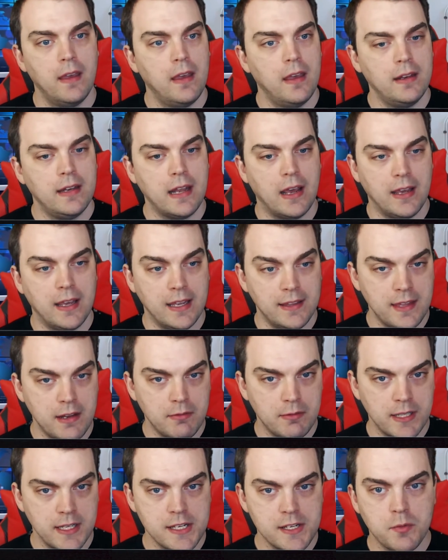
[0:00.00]
Now, in that
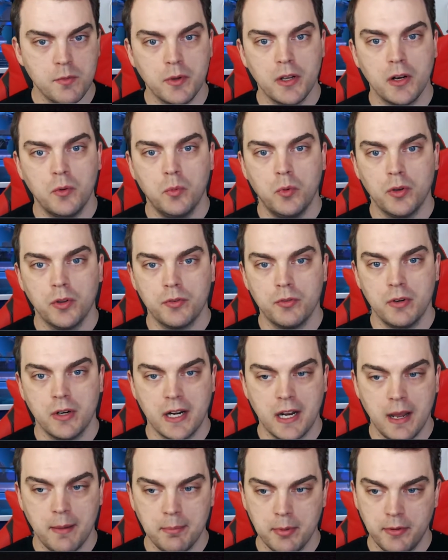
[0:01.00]
release, we're going to walk through a
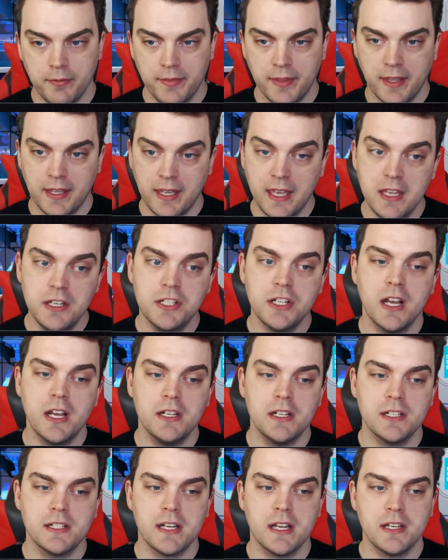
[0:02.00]
couple of the key
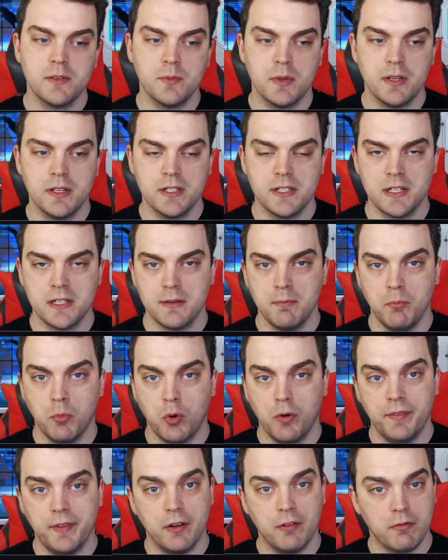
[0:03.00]
changes, as well as just
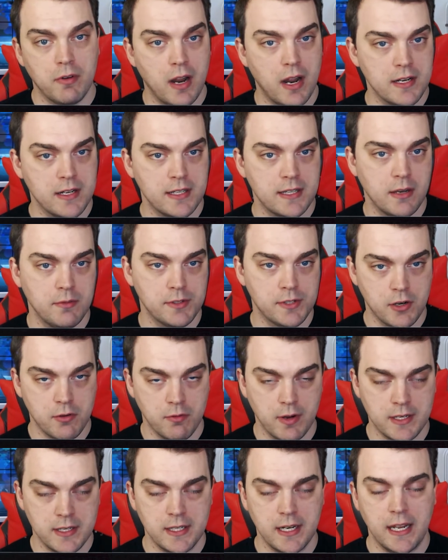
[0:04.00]
more of the errata that was
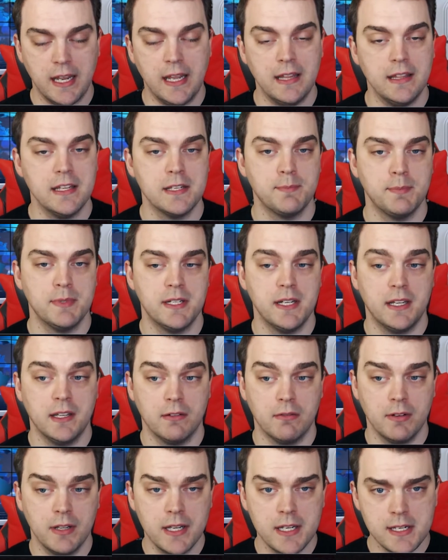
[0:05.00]
corrected in this particular
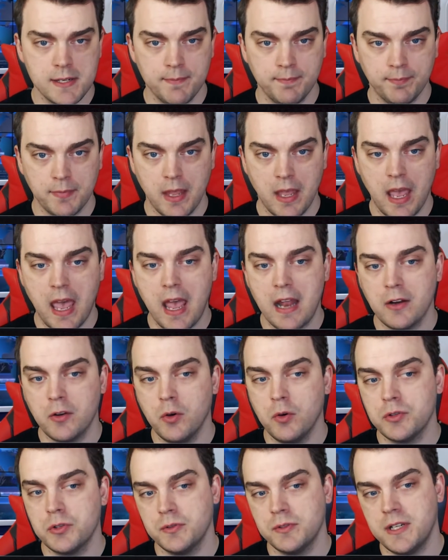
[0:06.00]
release, and
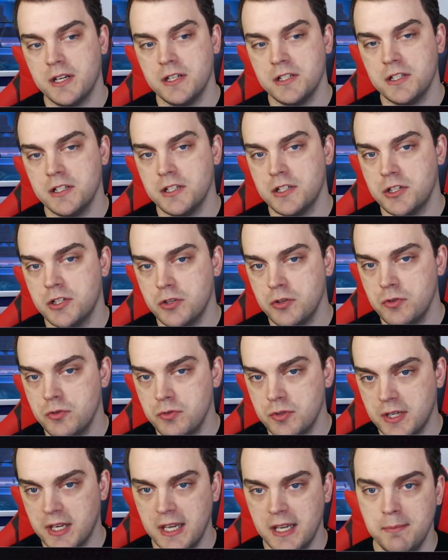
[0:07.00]
call to attention
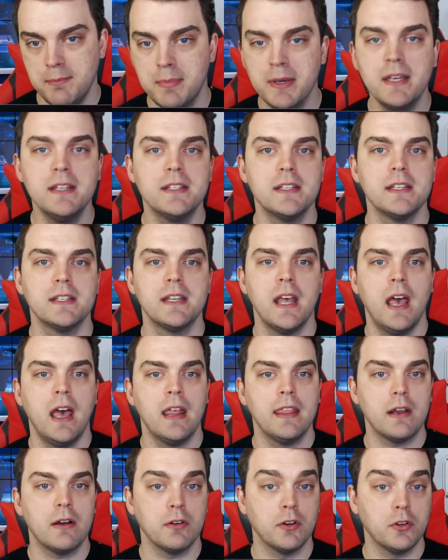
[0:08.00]
two key pieces
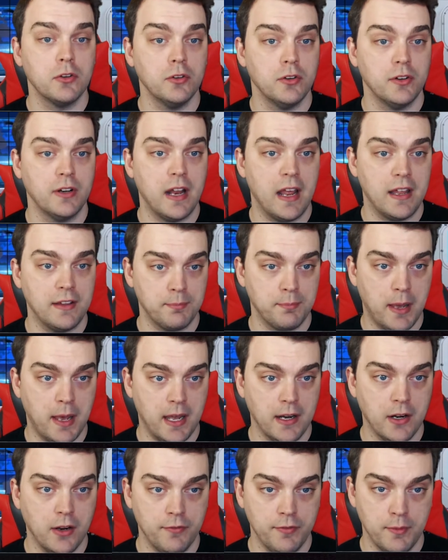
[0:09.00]
that are included as
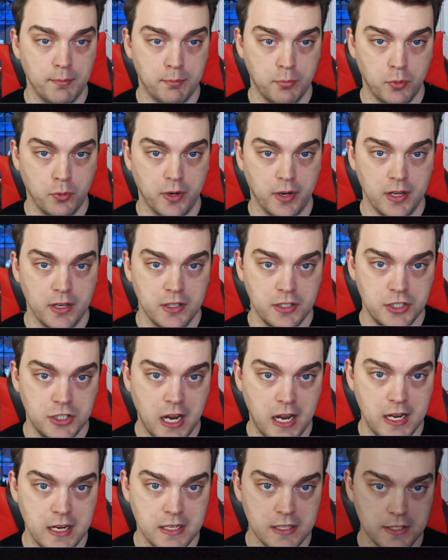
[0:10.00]
part of the broader
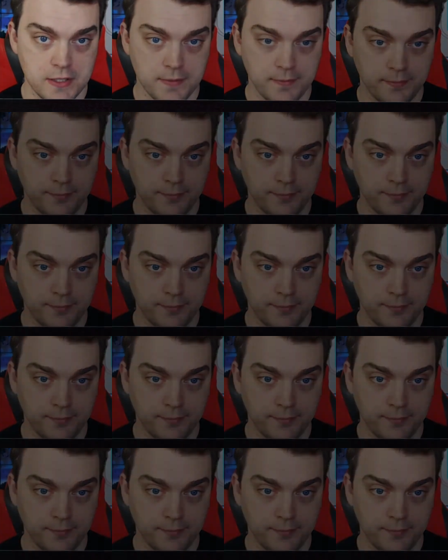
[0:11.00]
change.